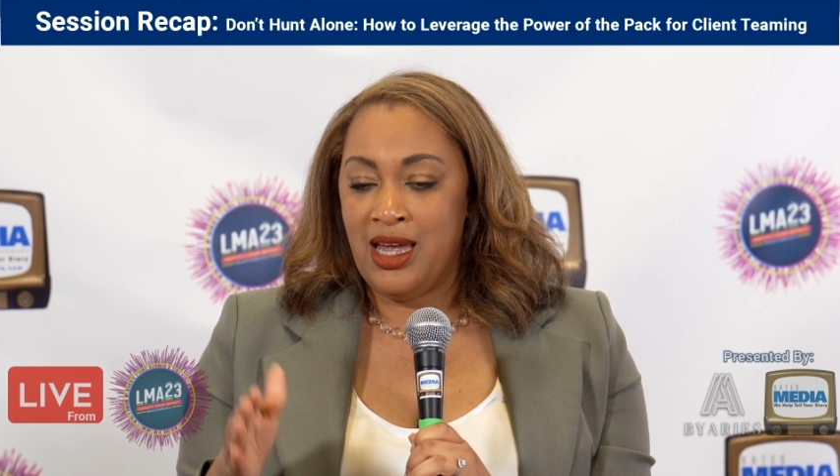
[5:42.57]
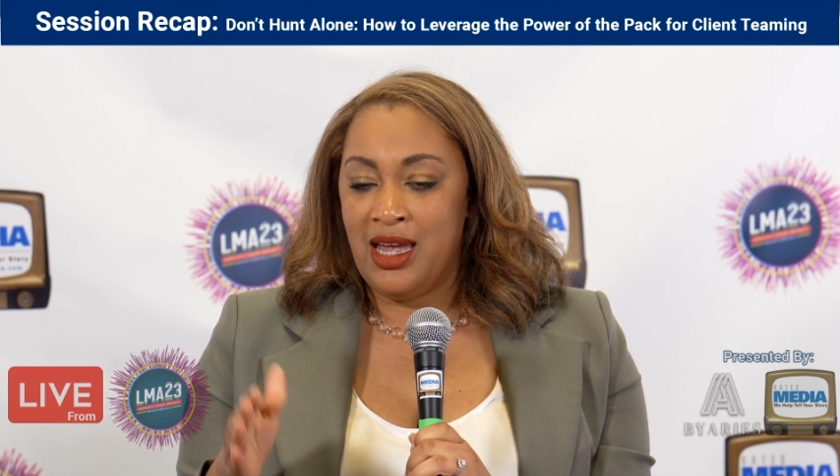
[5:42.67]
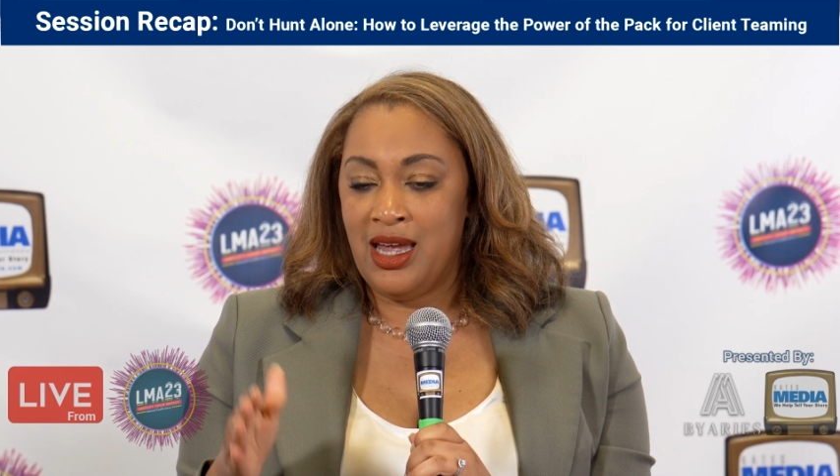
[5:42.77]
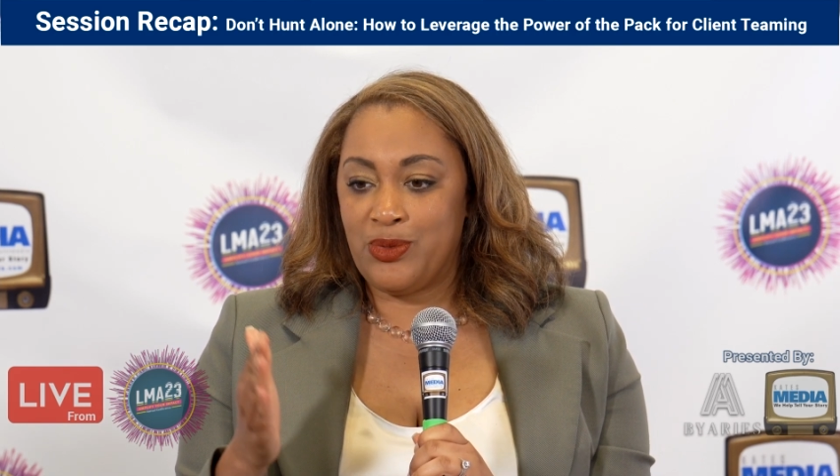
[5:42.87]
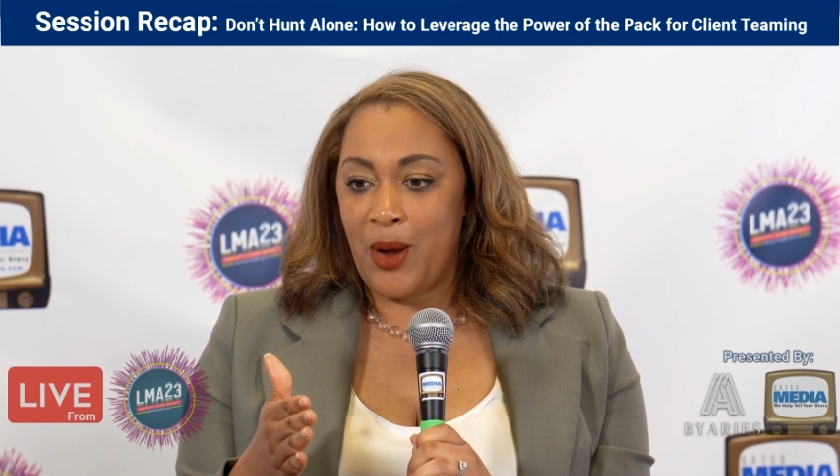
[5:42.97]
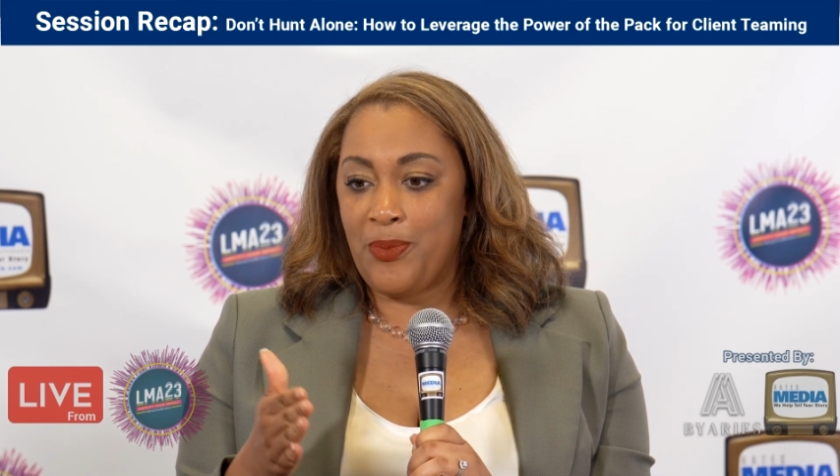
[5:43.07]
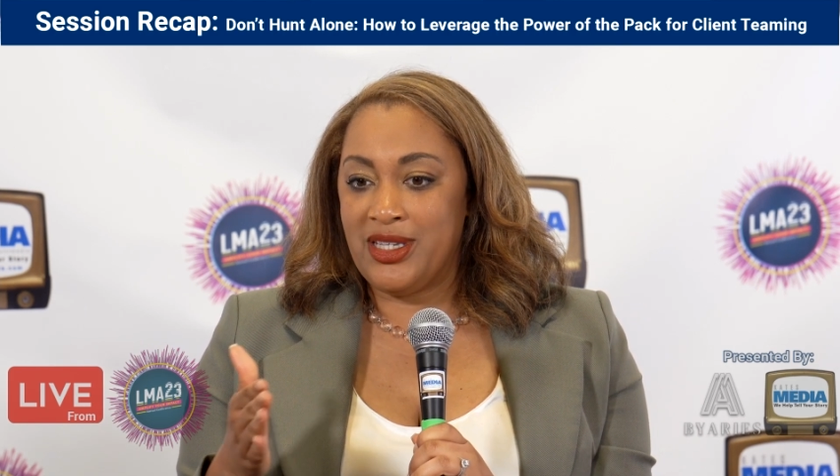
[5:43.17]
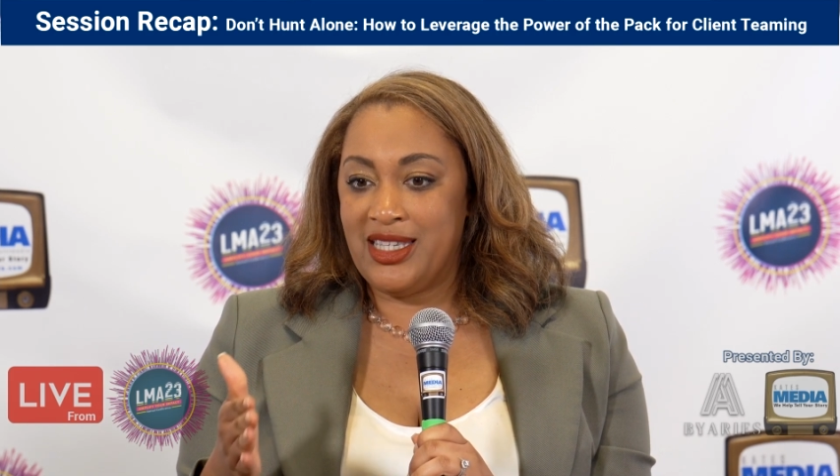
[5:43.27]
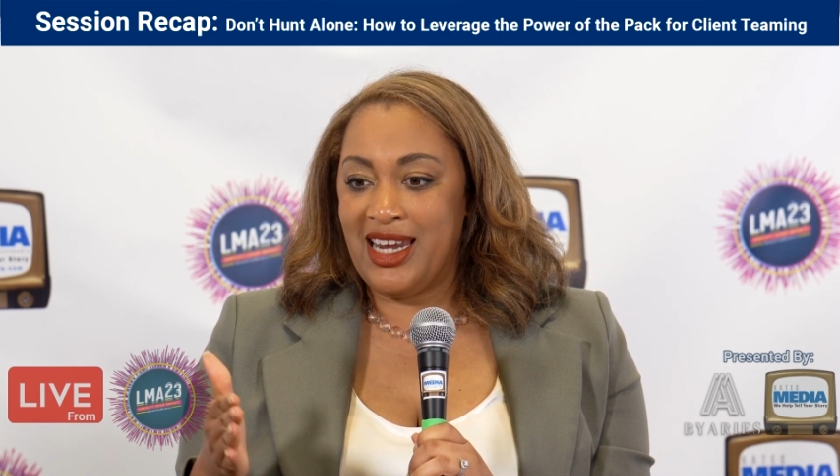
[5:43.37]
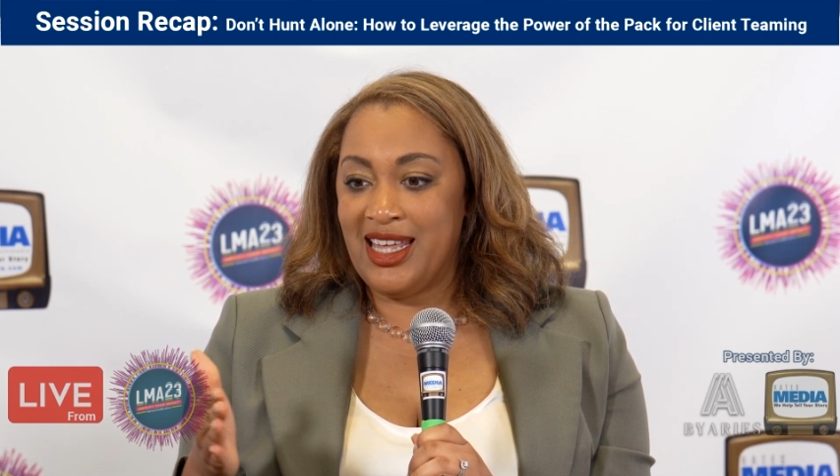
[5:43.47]
Does
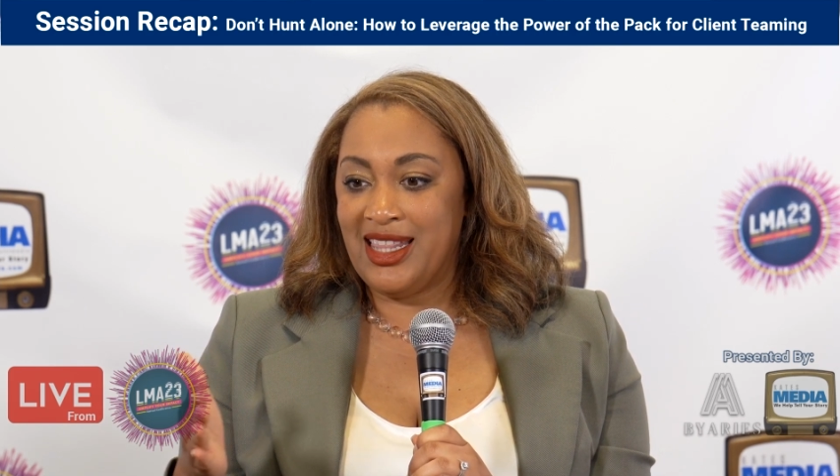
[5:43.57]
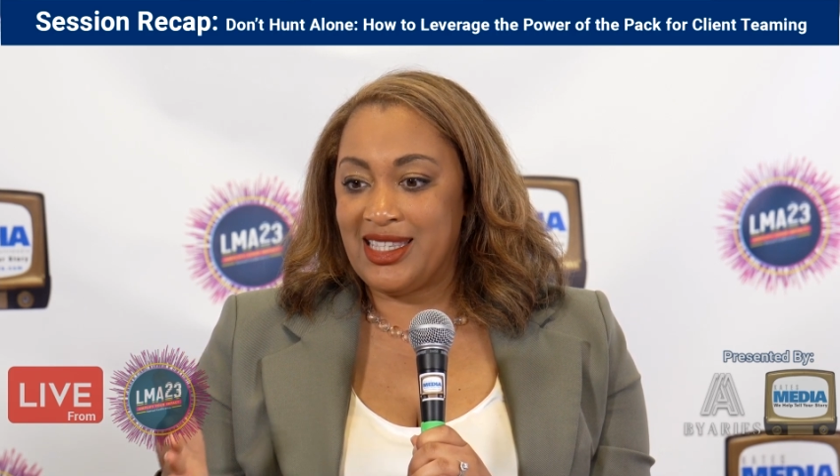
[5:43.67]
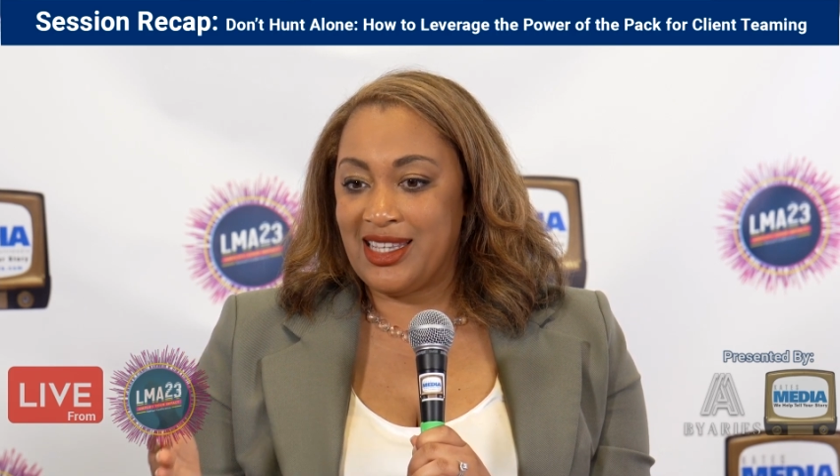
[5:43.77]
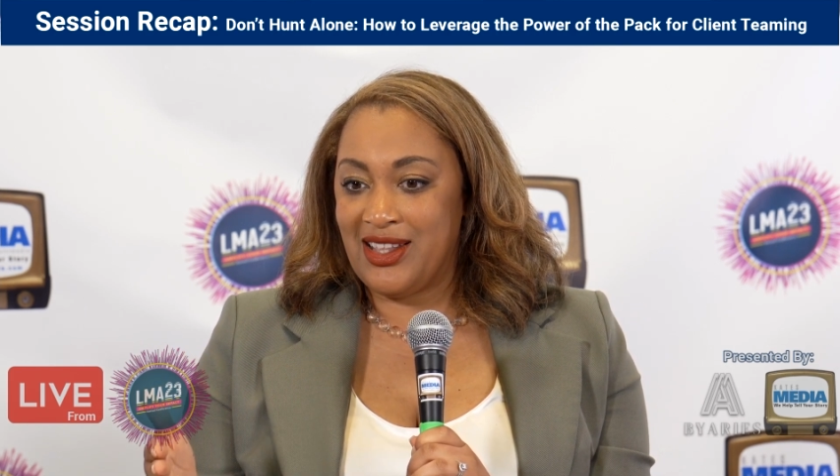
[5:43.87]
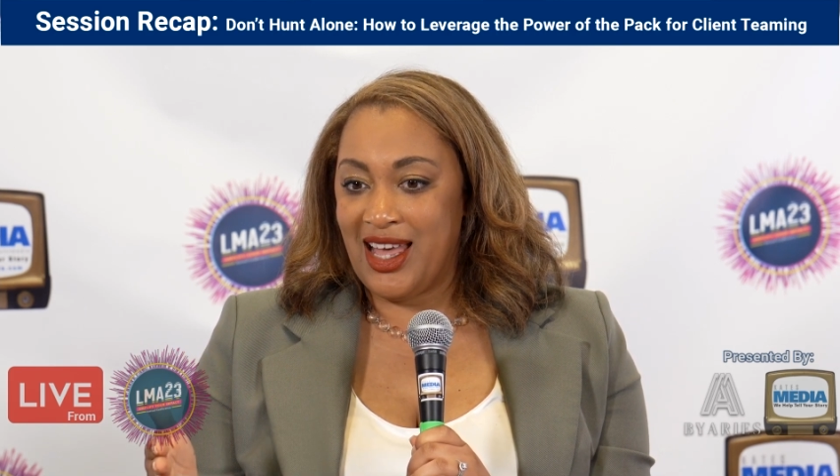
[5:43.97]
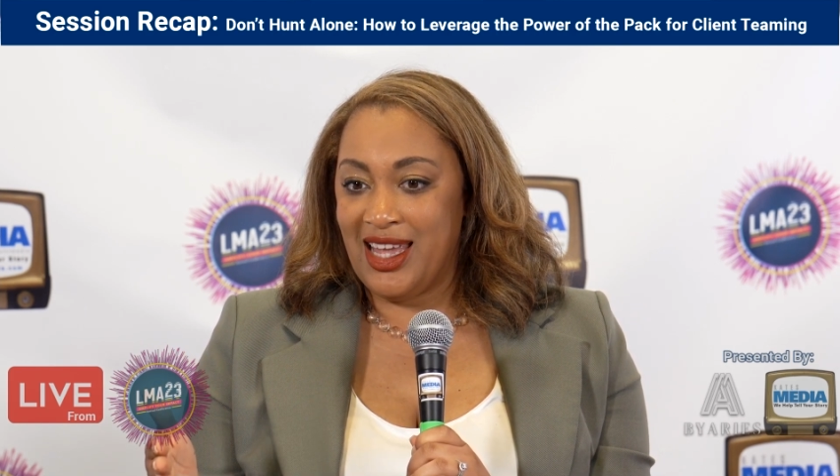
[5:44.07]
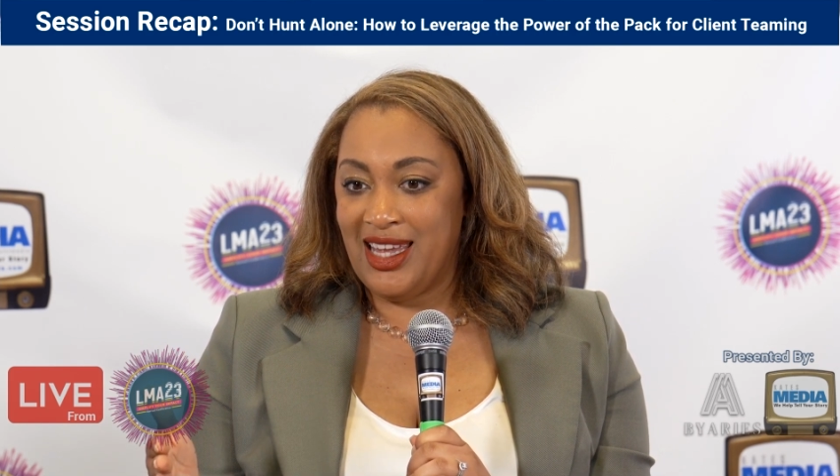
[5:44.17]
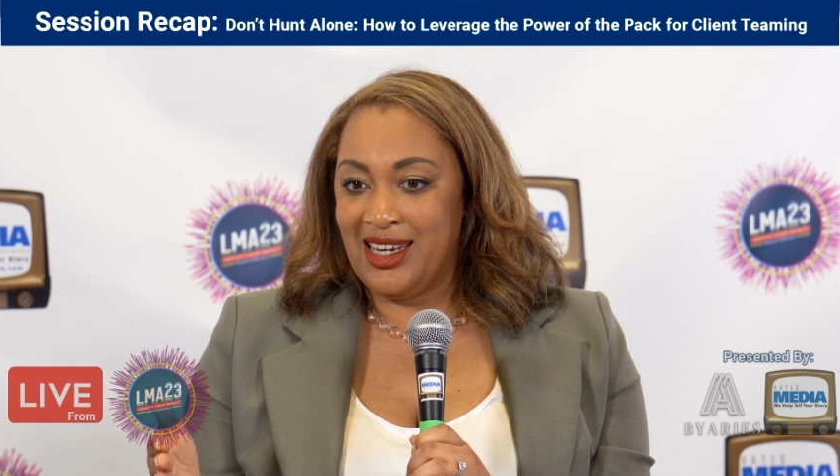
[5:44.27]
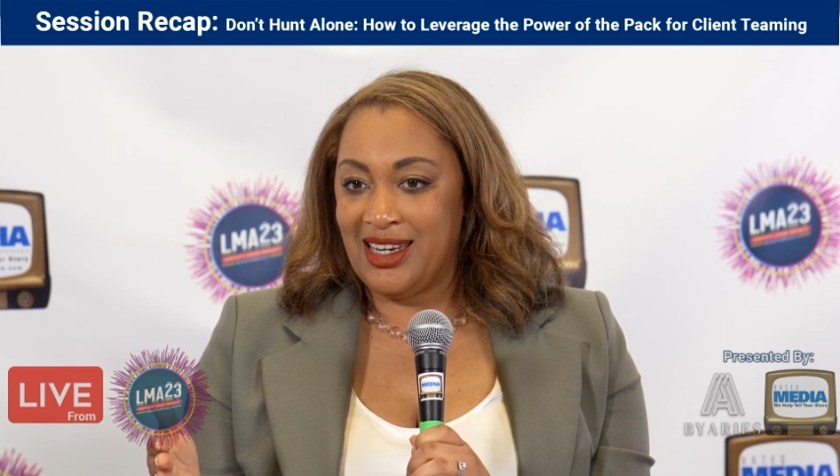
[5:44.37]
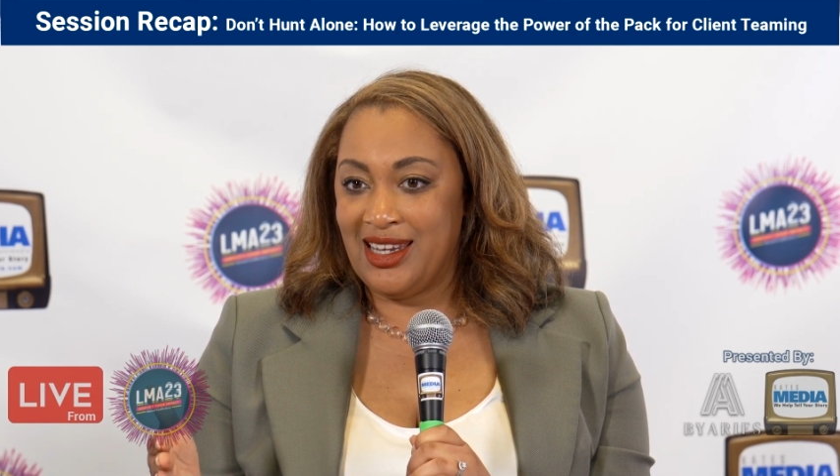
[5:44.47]
representing this
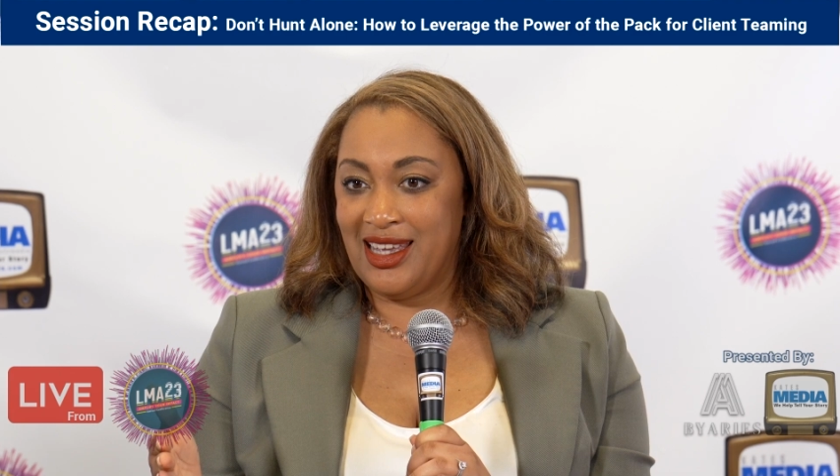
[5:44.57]
client,